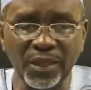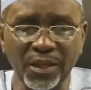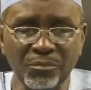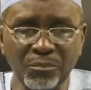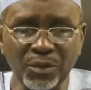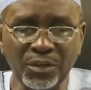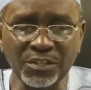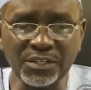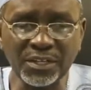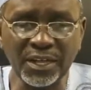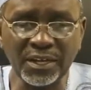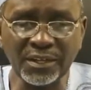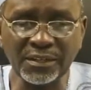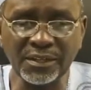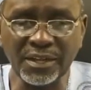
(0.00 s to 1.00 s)
uh,
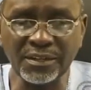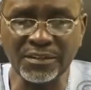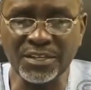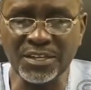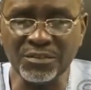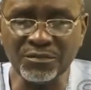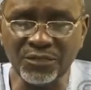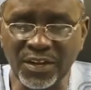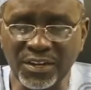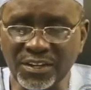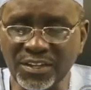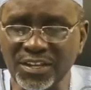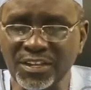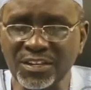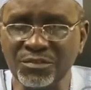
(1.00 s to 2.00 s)
politically that give
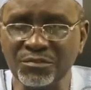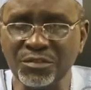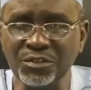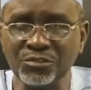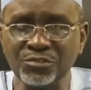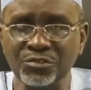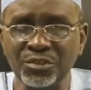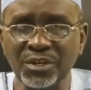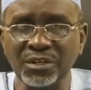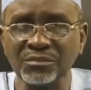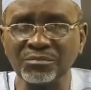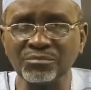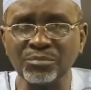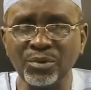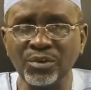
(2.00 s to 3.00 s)
an
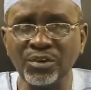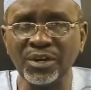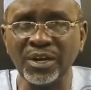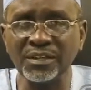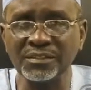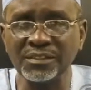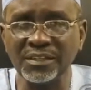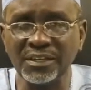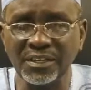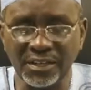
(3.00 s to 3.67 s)
individual progress,